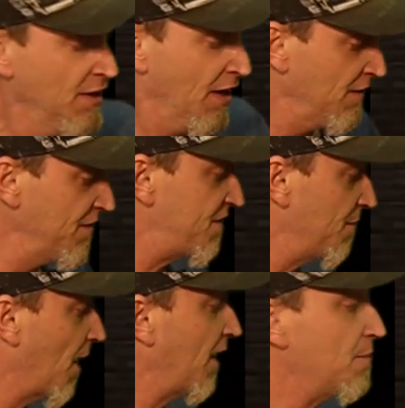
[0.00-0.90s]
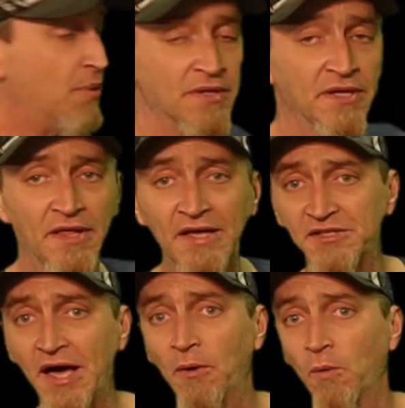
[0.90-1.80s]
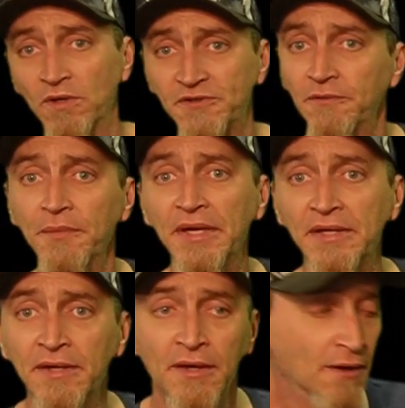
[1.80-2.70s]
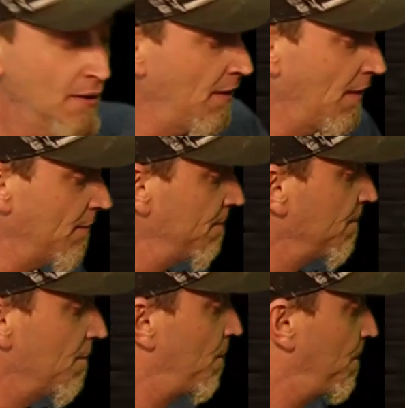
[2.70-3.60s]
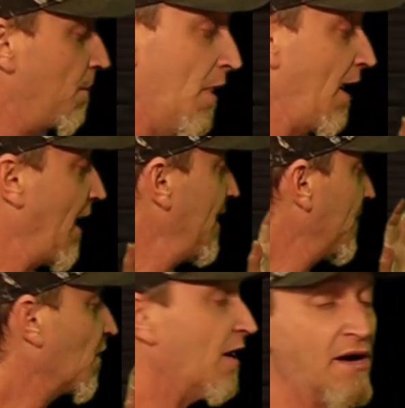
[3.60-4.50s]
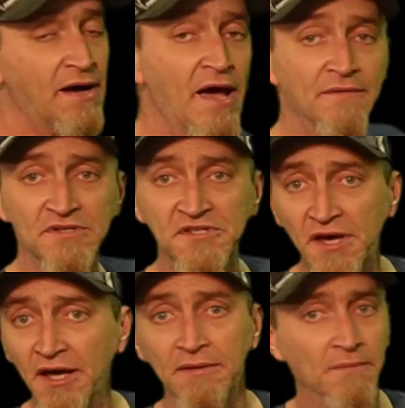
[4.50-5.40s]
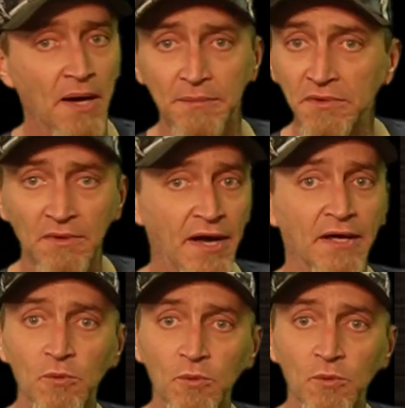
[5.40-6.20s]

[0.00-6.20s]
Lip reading: At least in my opinion, that's how it works for me. I am glad I had this set. I'm glad it